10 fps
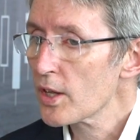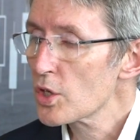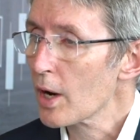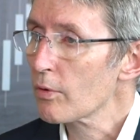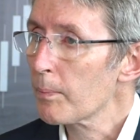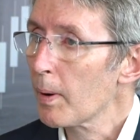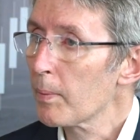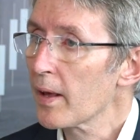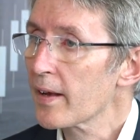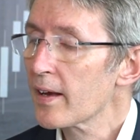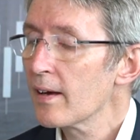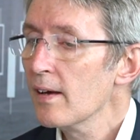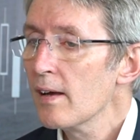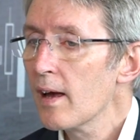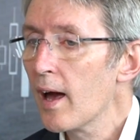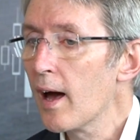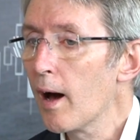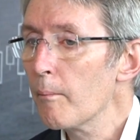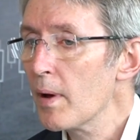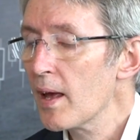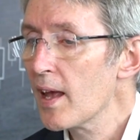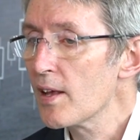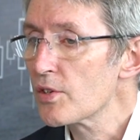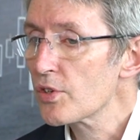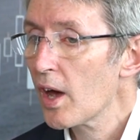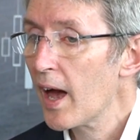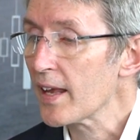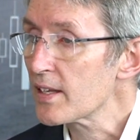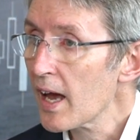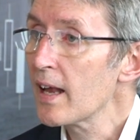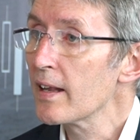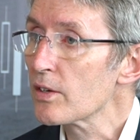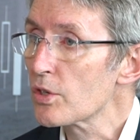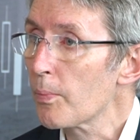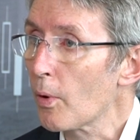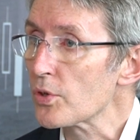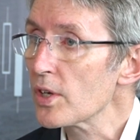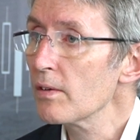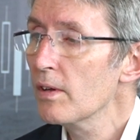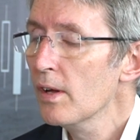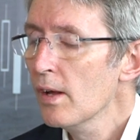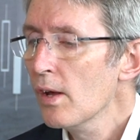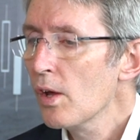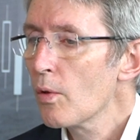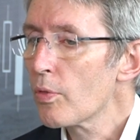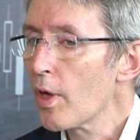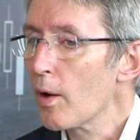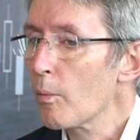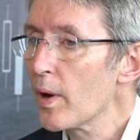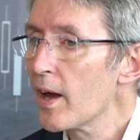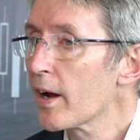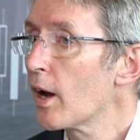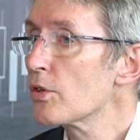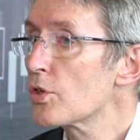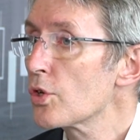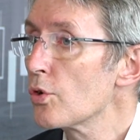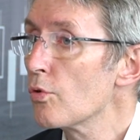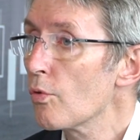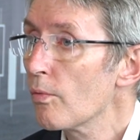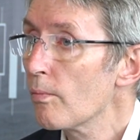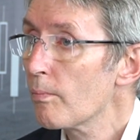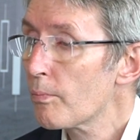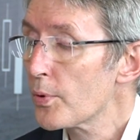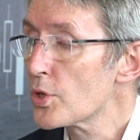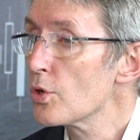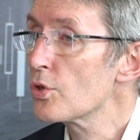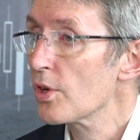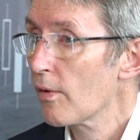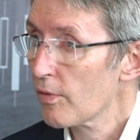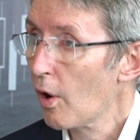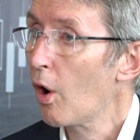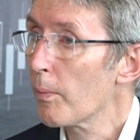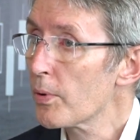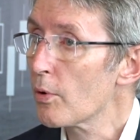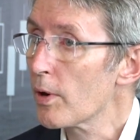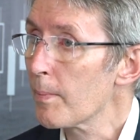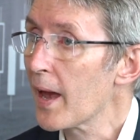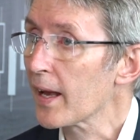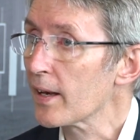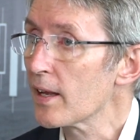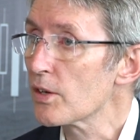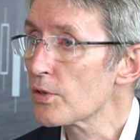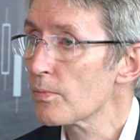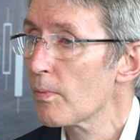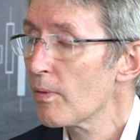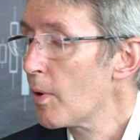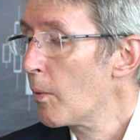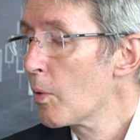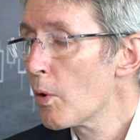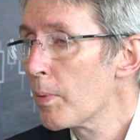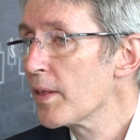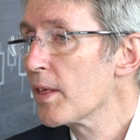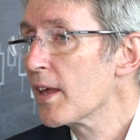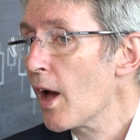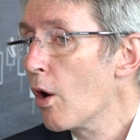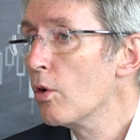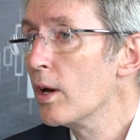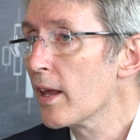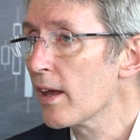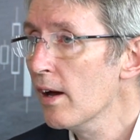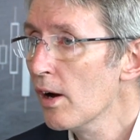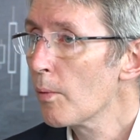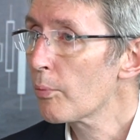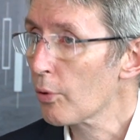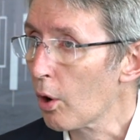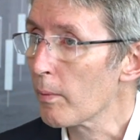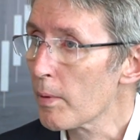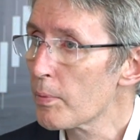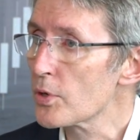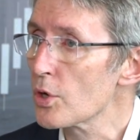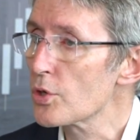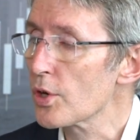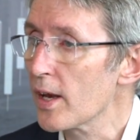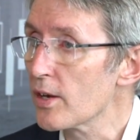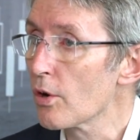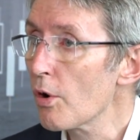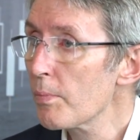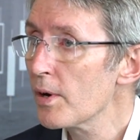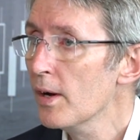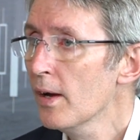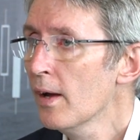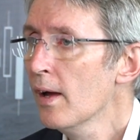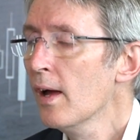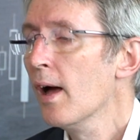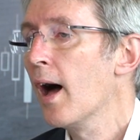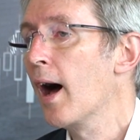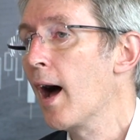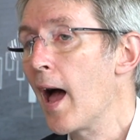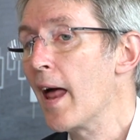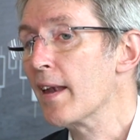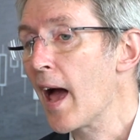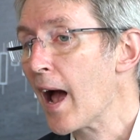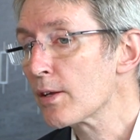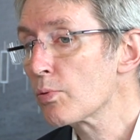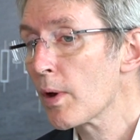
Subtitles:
in the Czech Republic is a tailings deposit that we are going to produce the high purity manganese, and we'll be the only primary producer in Europe. And as